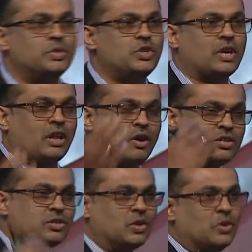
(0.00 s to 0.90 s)
which you can
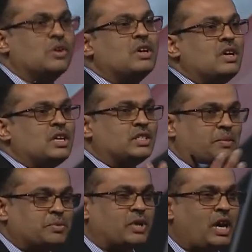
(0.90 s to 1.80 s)
also
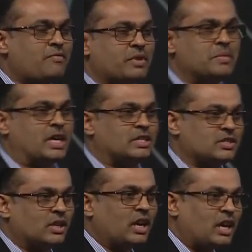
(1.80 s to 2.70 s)
subscribe from the
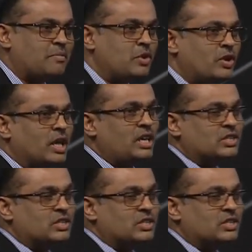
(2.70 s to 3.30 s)
external community,